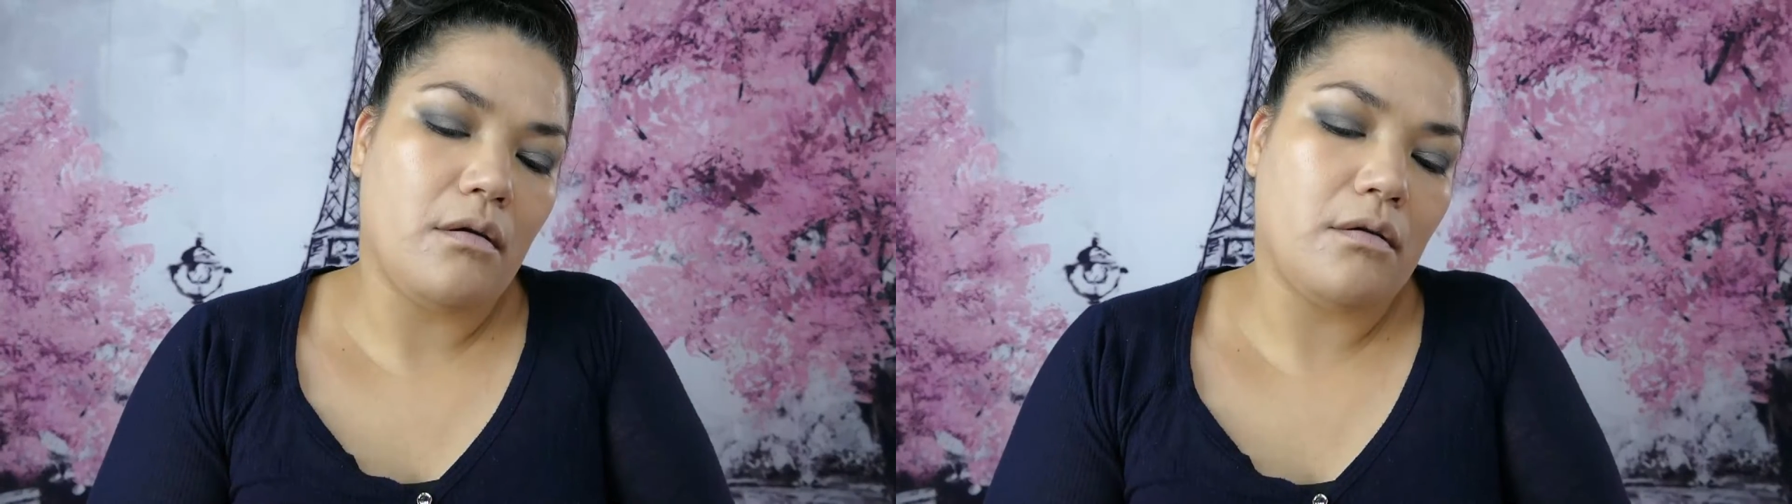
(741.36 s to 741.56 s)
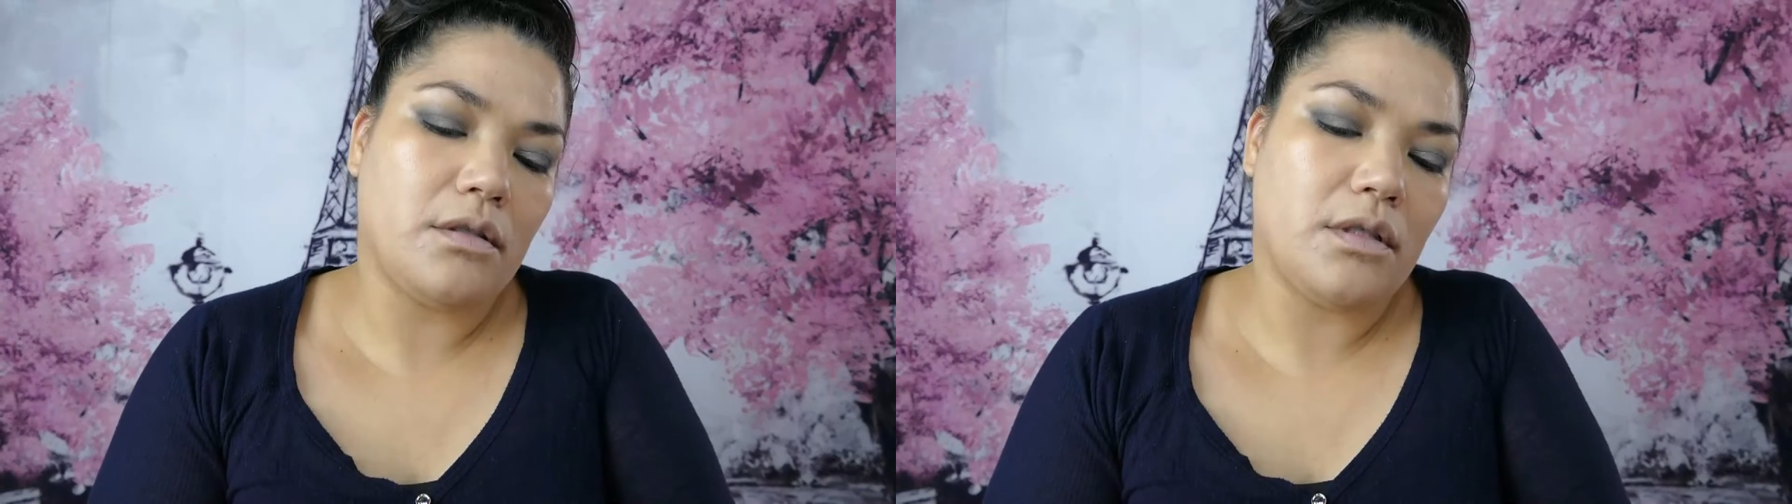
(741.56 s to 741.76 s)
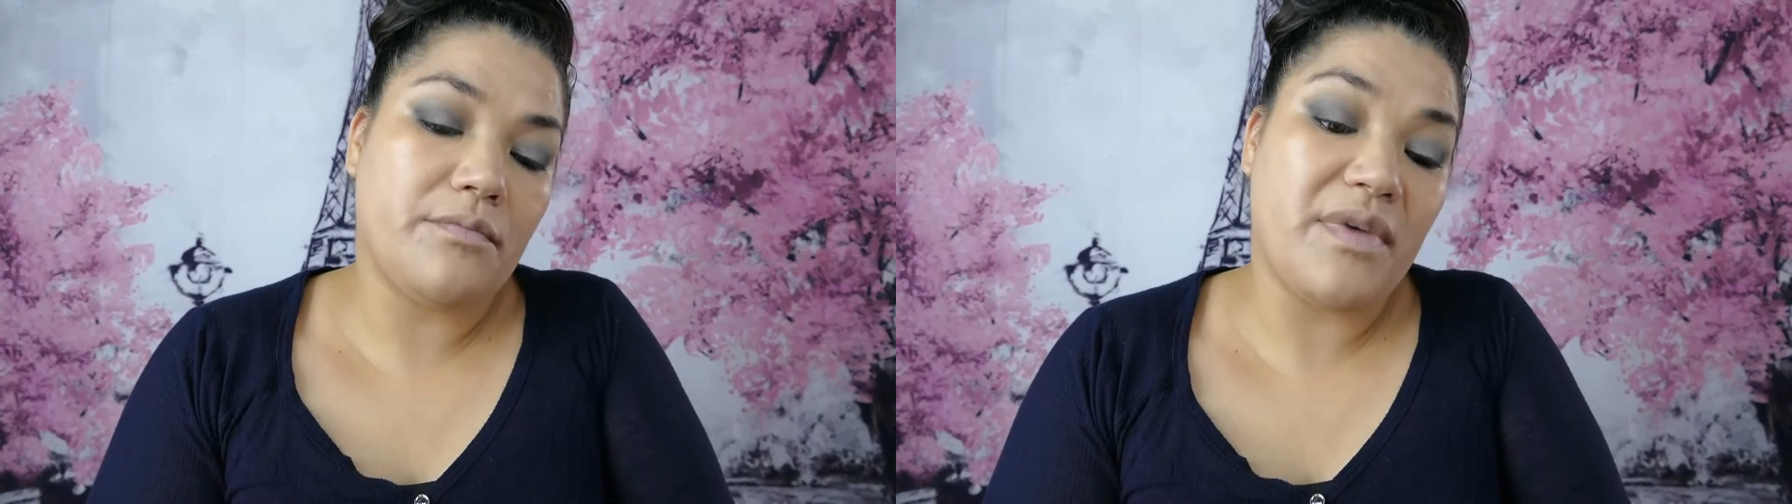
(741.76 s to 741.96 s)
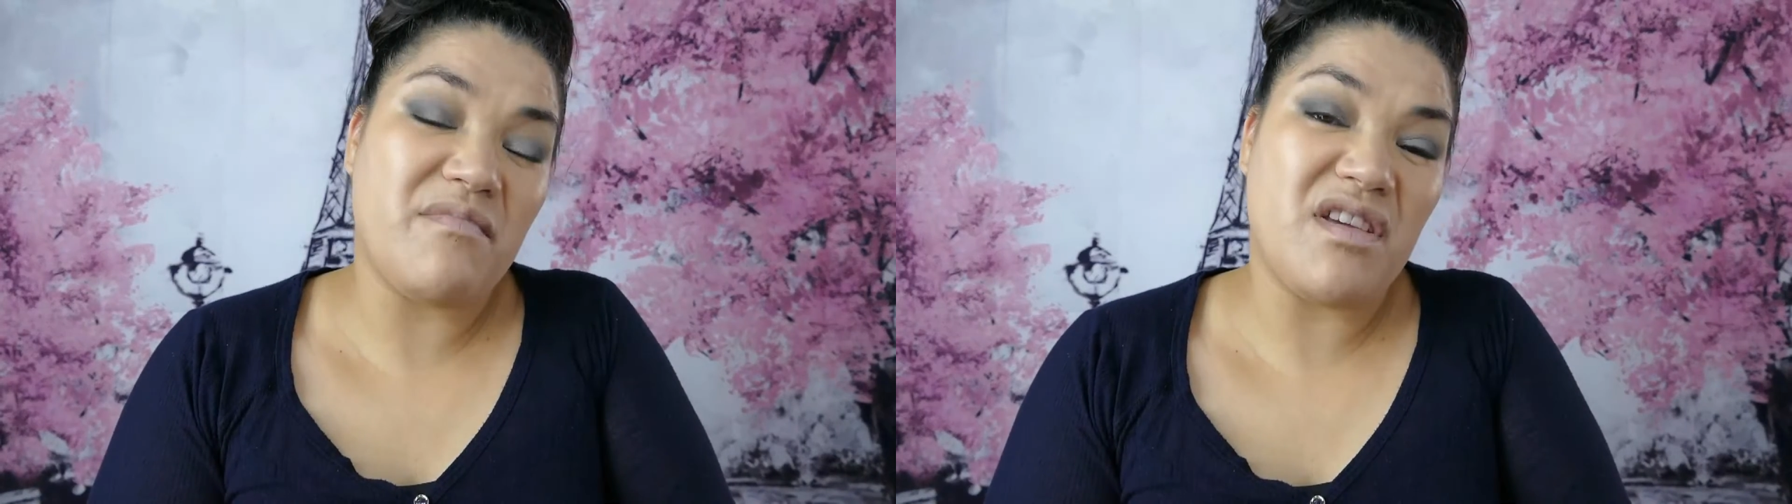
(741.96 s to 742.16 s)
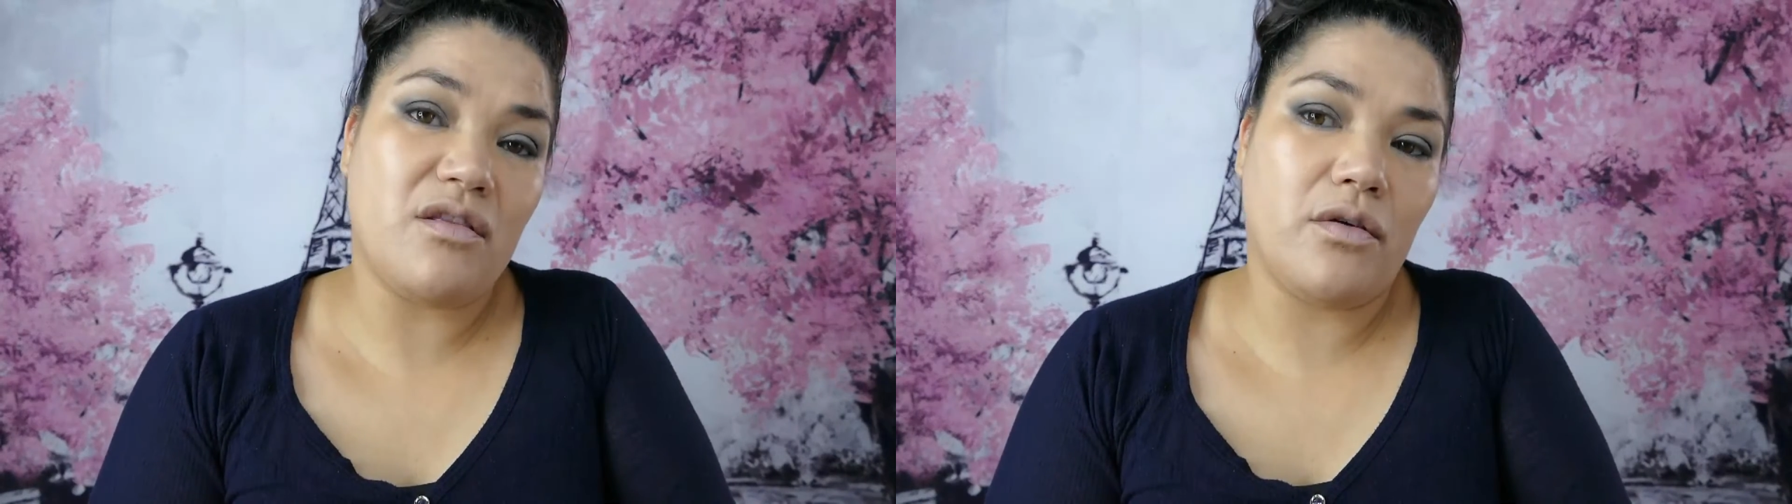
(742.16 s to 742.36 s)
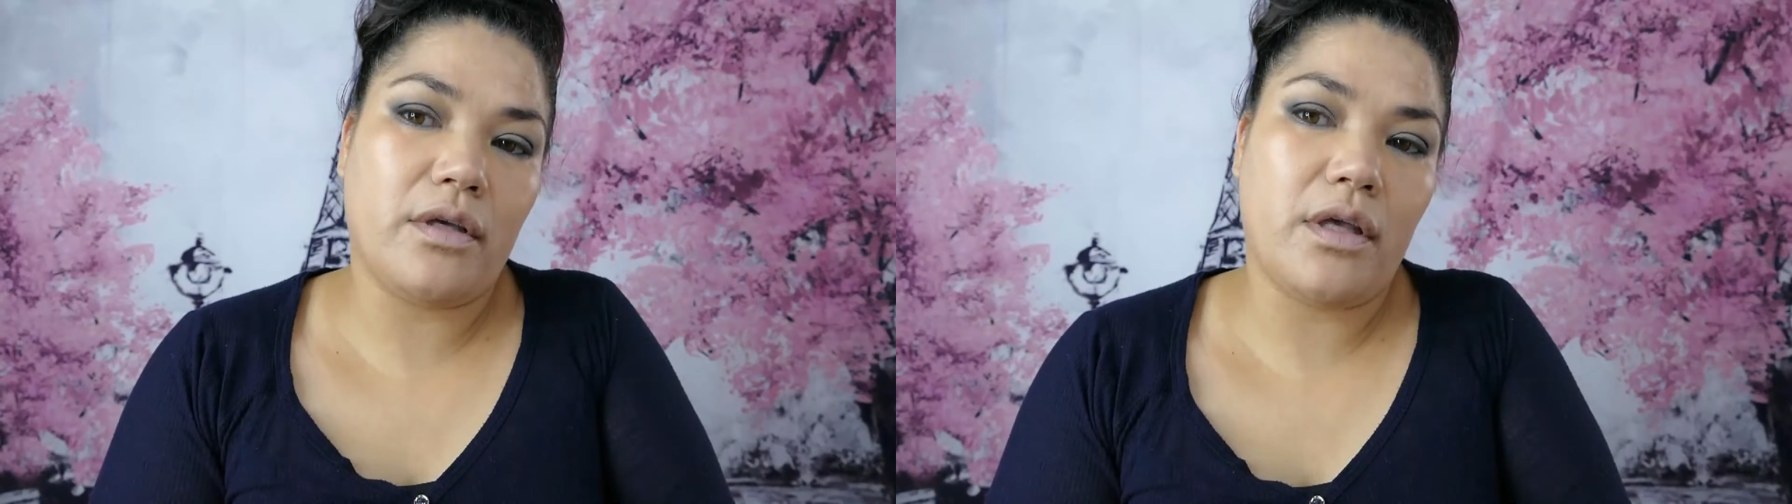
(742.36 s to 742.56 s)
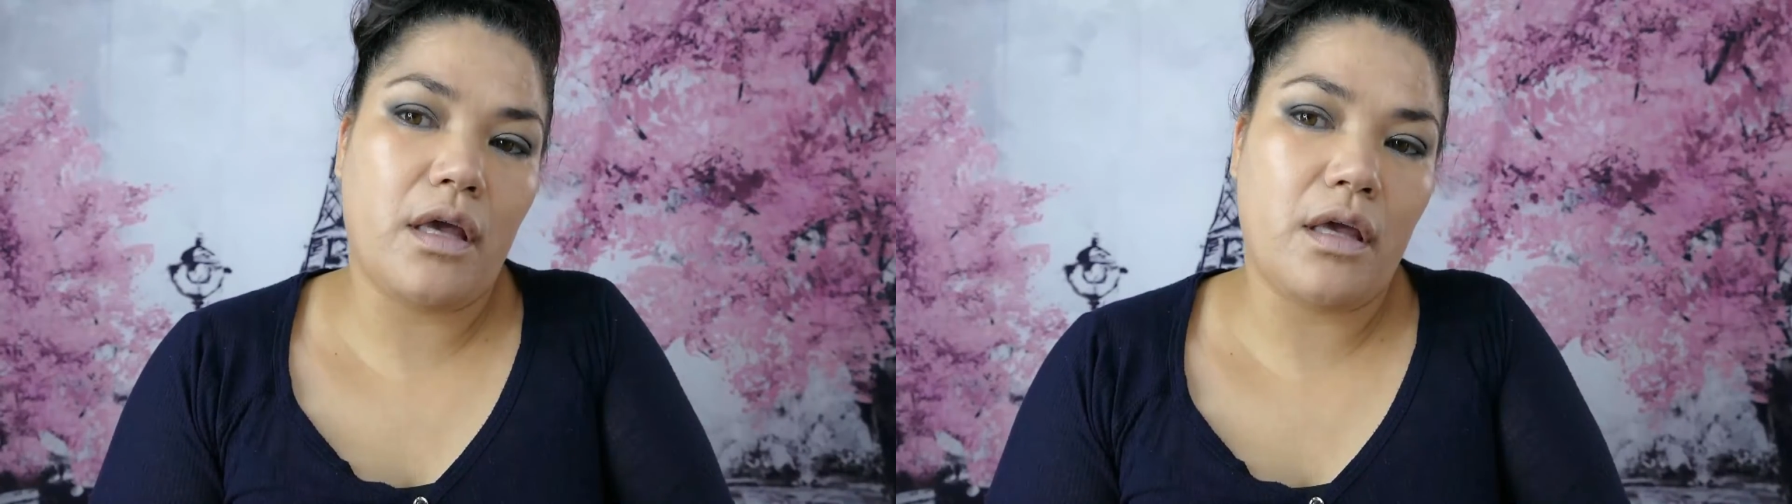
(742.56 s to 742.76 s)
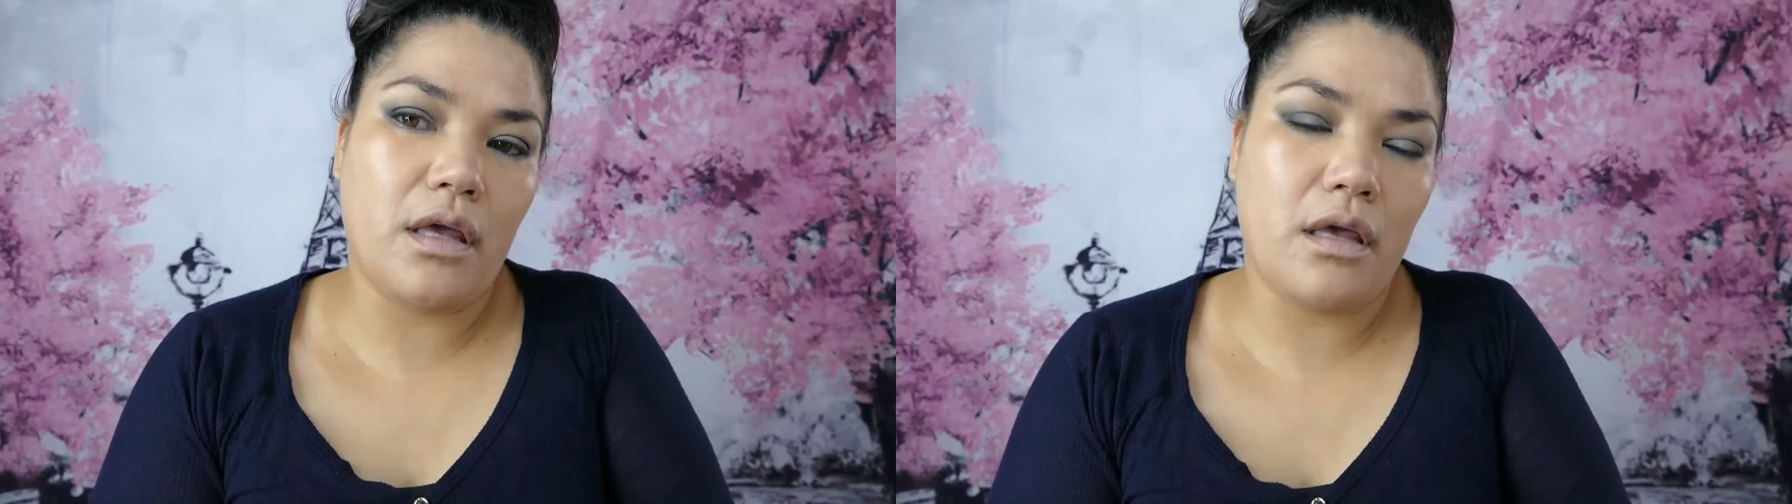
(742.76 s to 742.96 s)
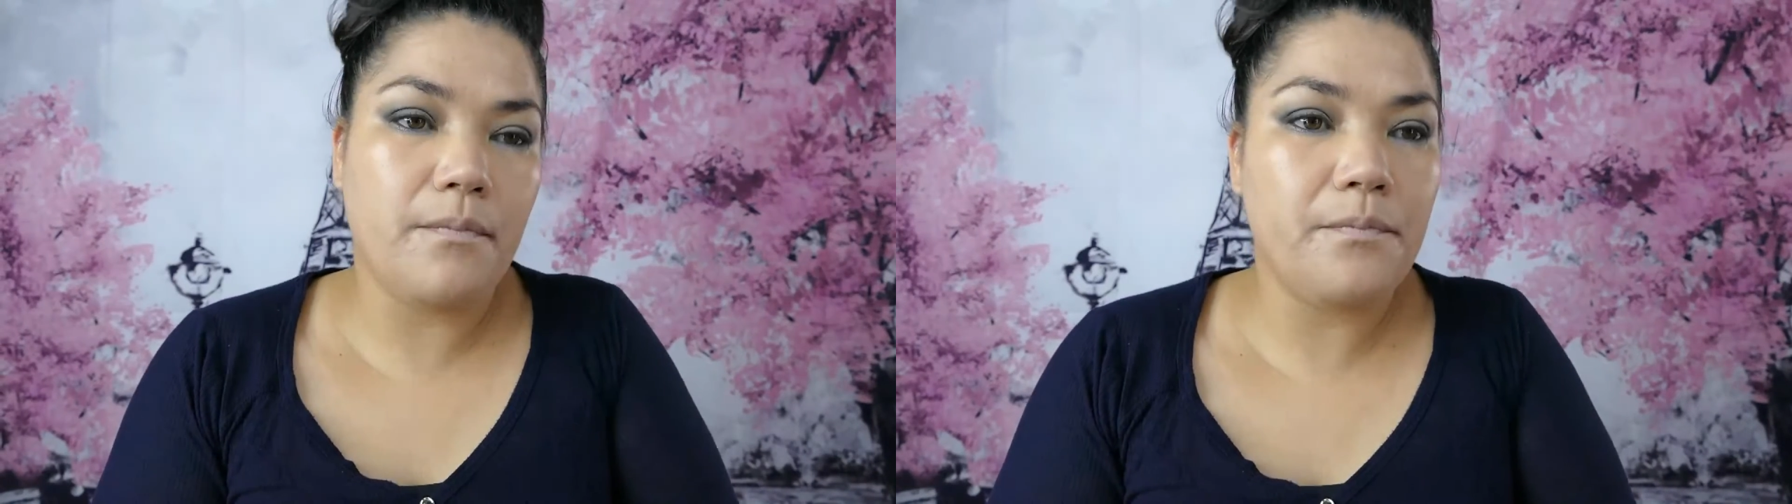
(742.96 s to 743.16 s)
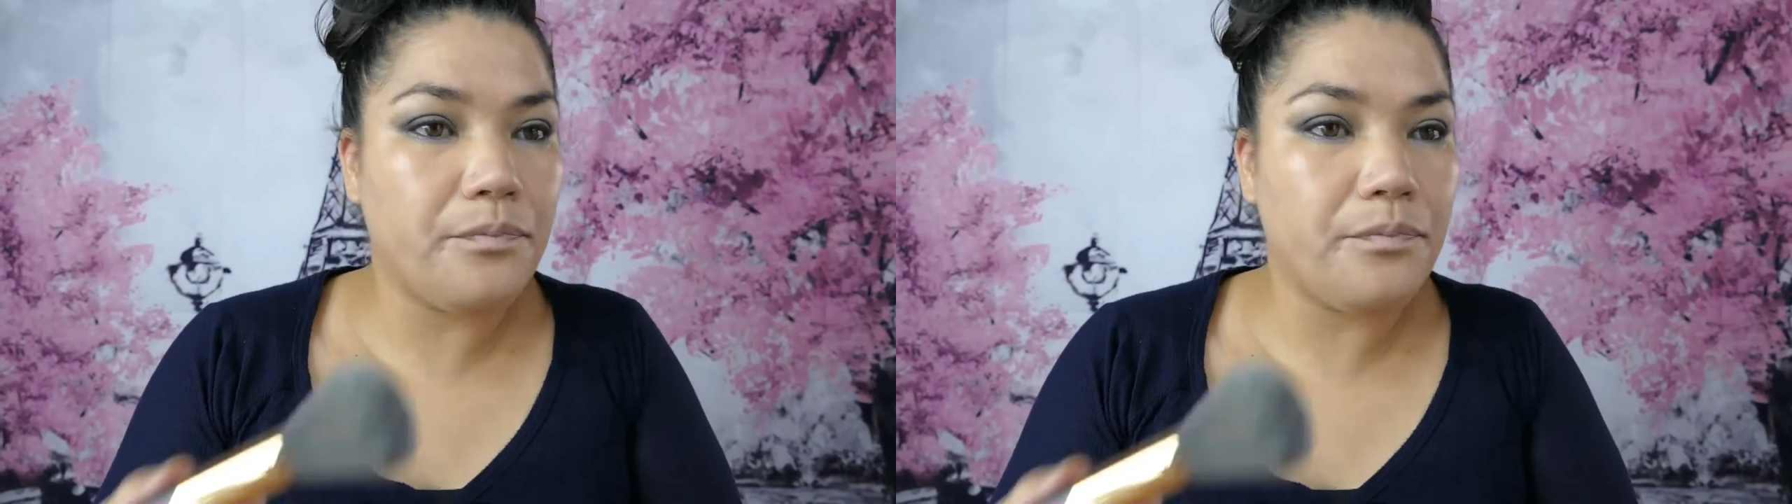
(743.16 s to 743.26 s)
it doesn't make me look cakey.